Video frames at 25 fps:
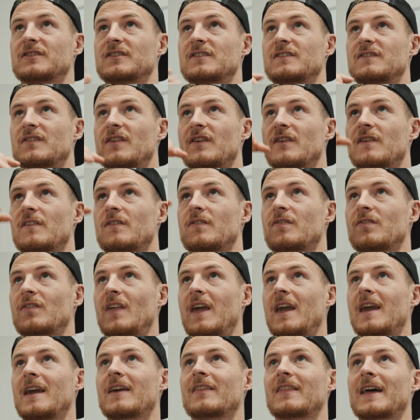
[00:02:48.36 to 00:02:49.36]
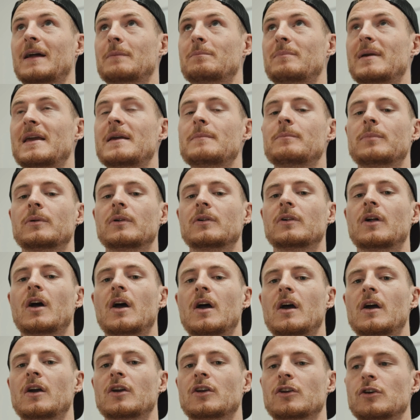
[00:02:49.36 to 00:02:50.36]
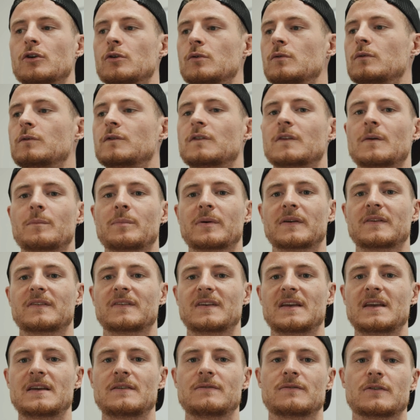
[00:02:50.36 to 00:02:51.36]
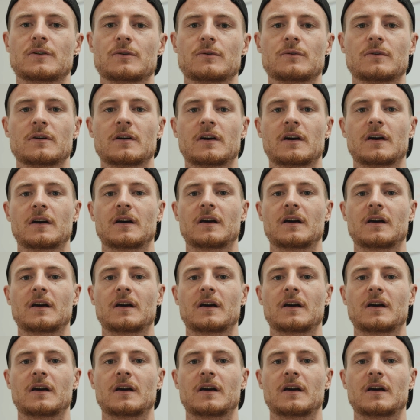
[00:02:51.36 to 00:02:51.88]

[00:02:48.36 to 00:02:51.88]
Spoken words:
It's just this thing that people use to perceive you.